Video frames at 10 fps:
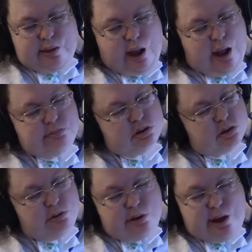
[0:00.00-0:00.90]
I'm
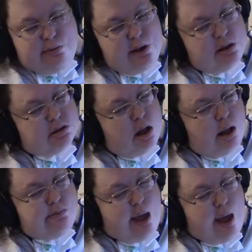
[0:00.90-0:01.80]
sure that weight is
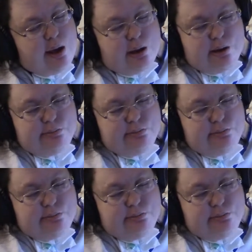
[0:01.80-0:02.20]
all back,